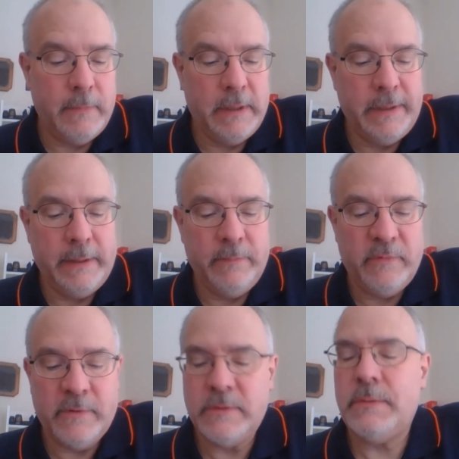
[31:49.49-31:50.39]

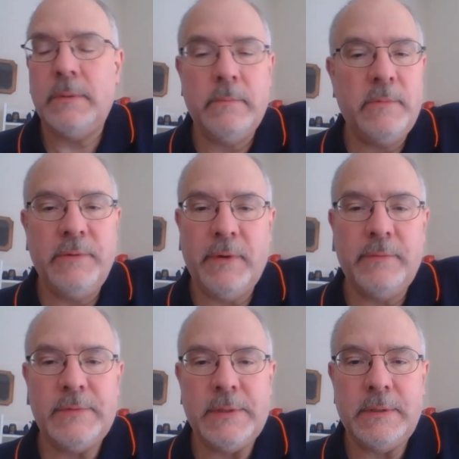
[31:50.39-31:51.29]
The first one we've
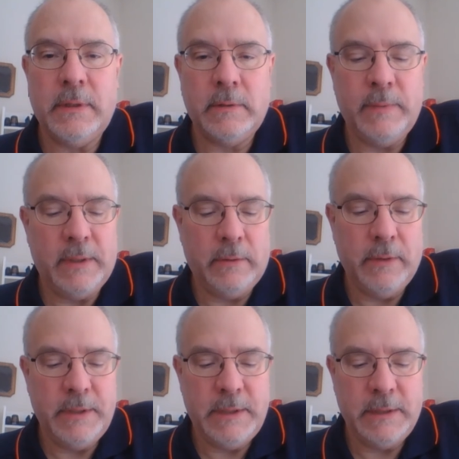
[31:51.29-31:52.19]
obviously talked about a
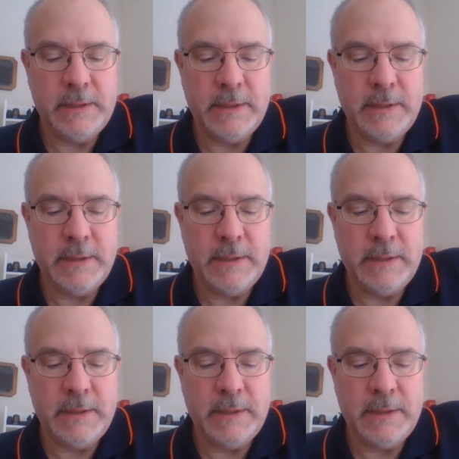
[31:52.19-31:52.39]
great deal,